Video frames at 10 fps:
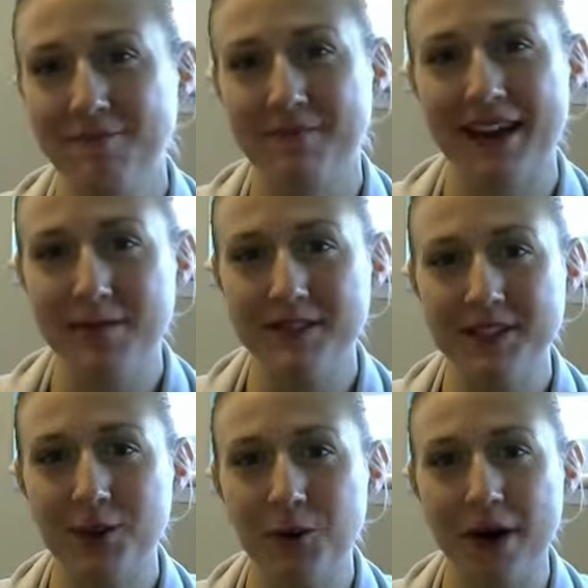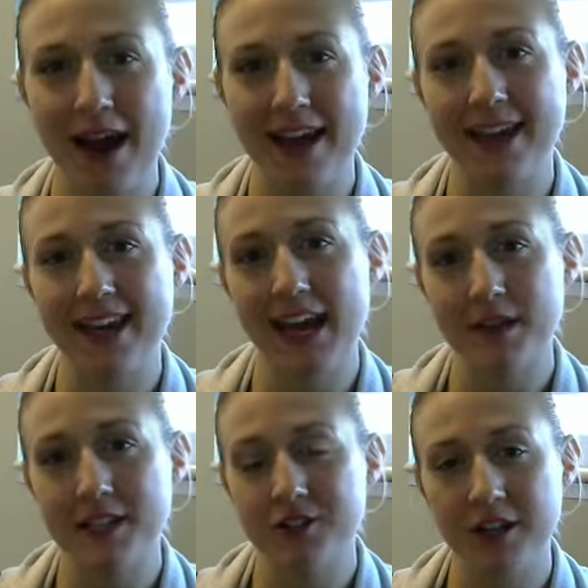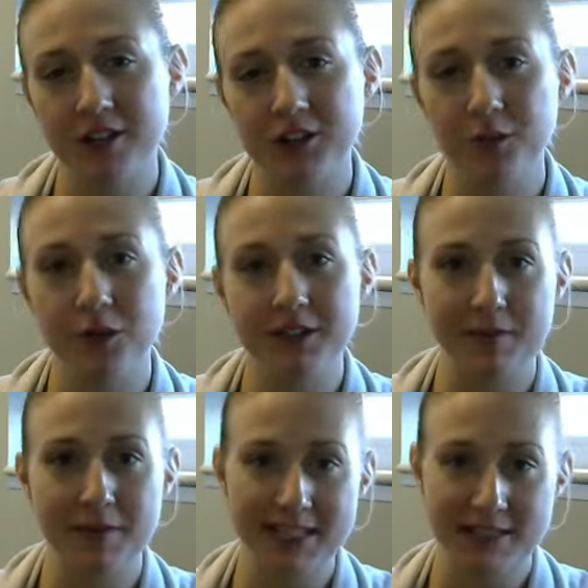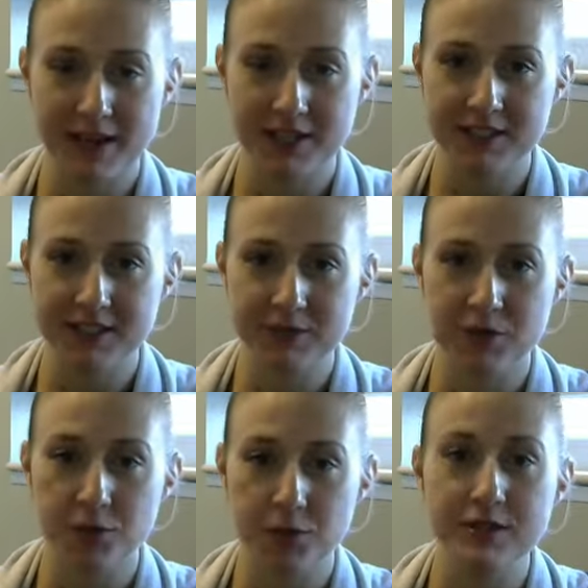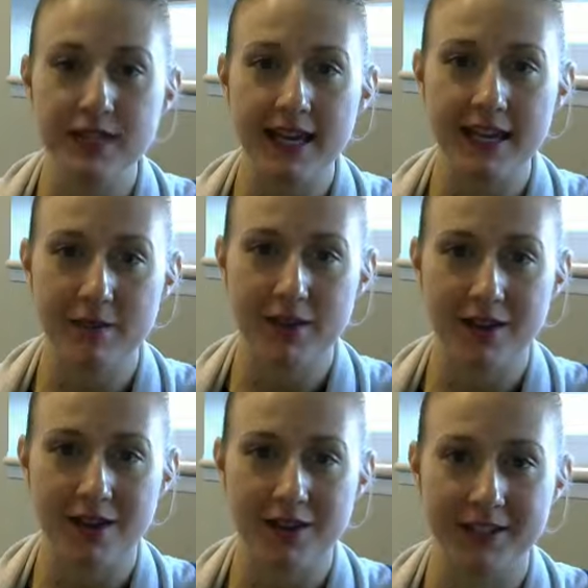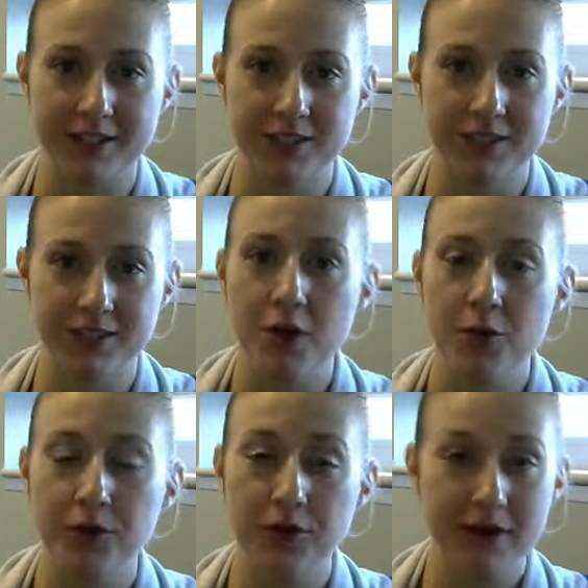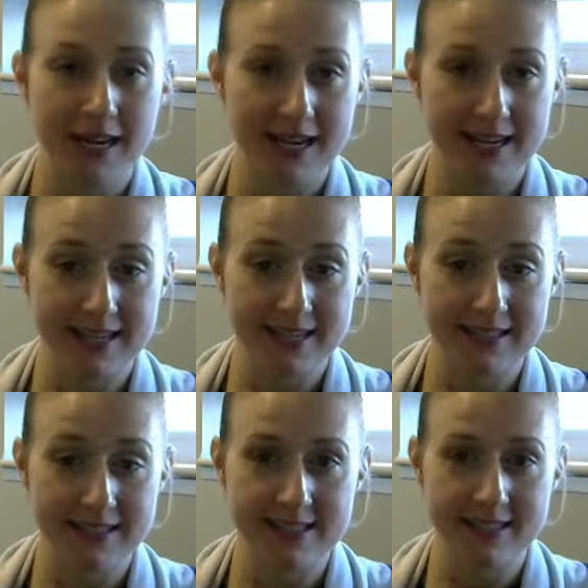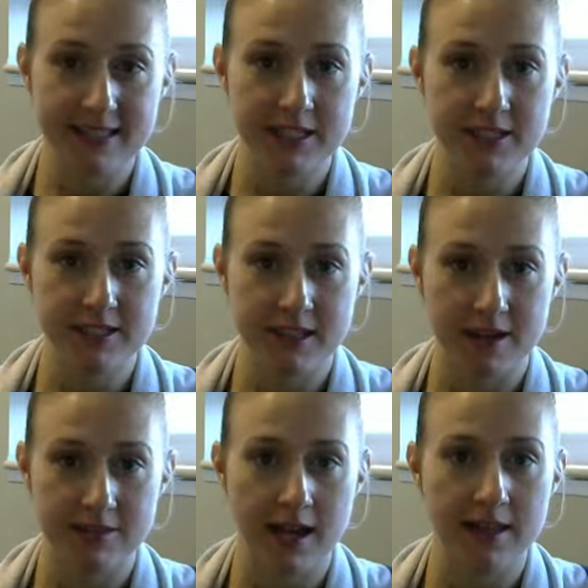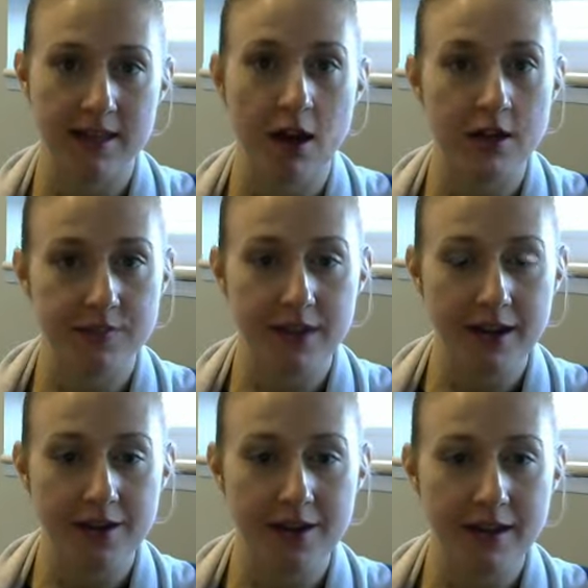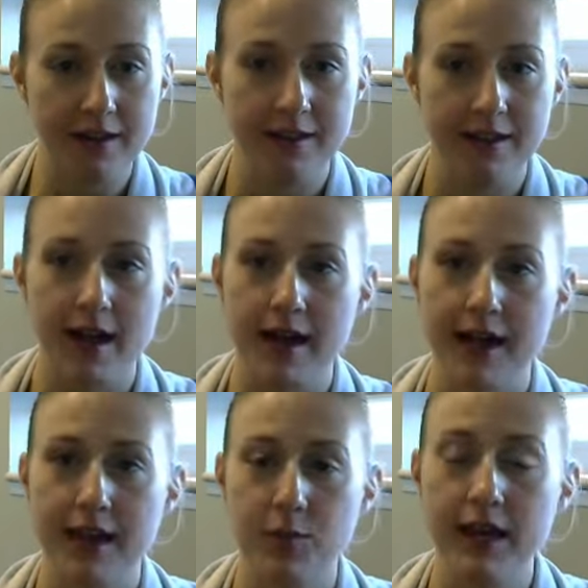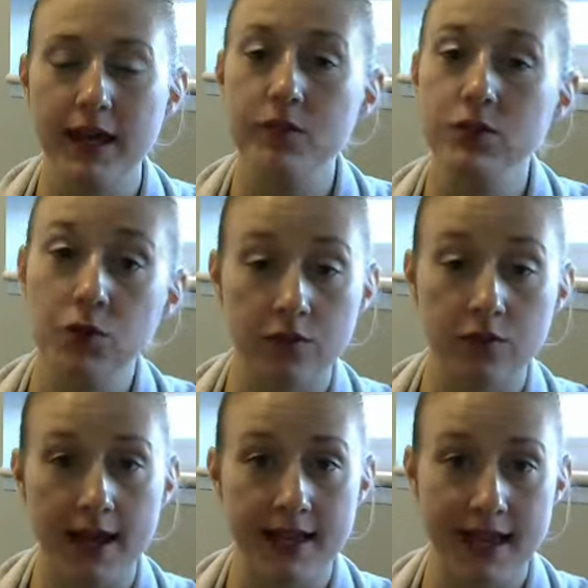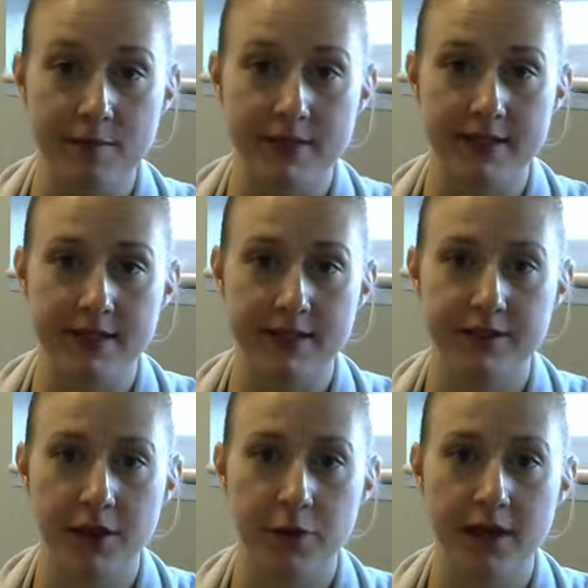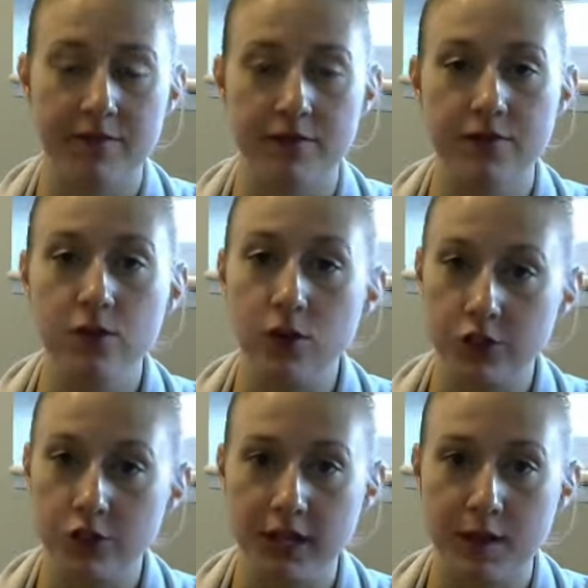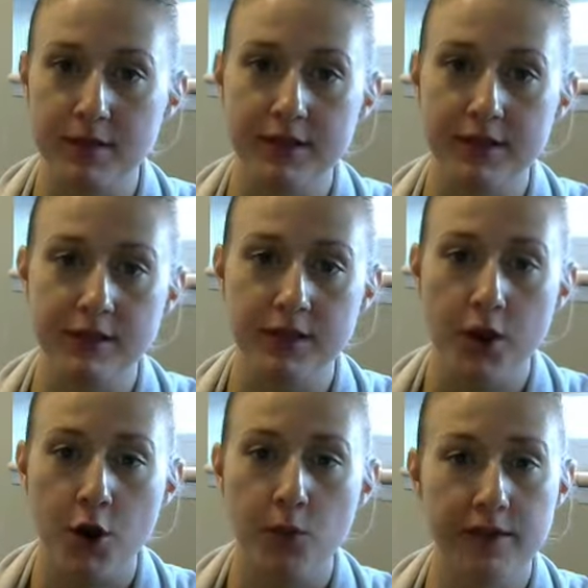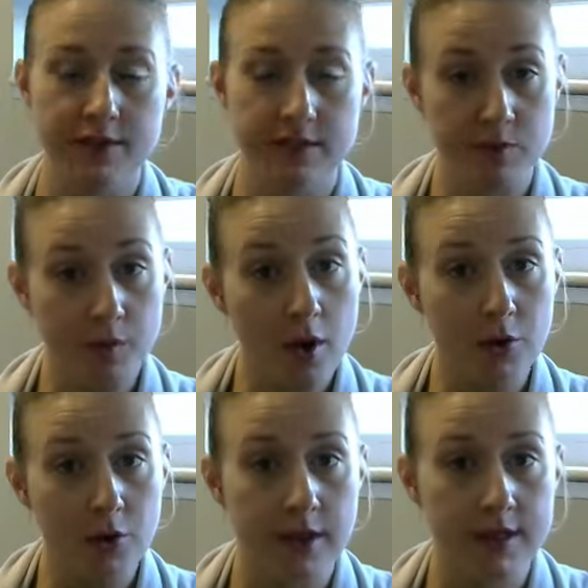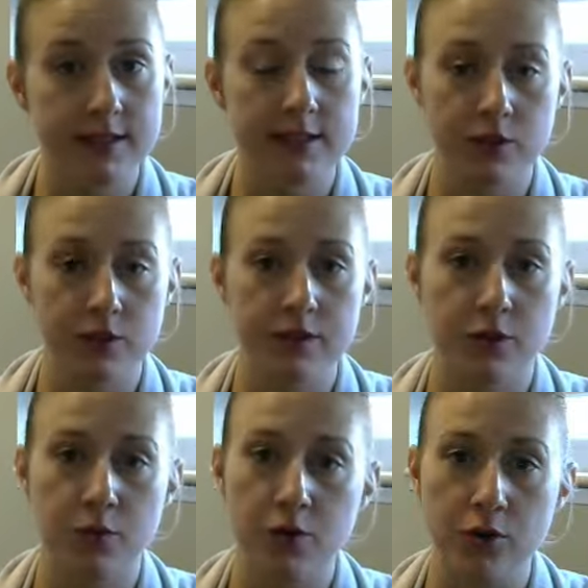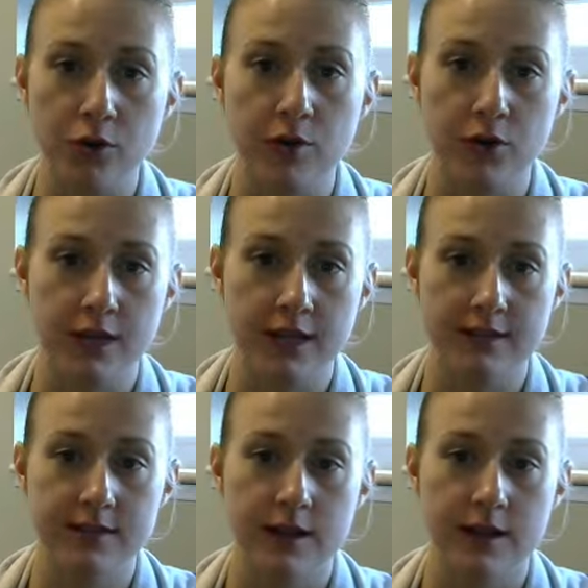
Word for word: My name is Nichole White, and I'm an Instructional Multimedia Specialist with Roane State Community College. We're located in East Tennessee, just outside the Knoxville area, and we have a total of nine campuses. So we have a few larger campuses with some smaller ones that service our rural communities.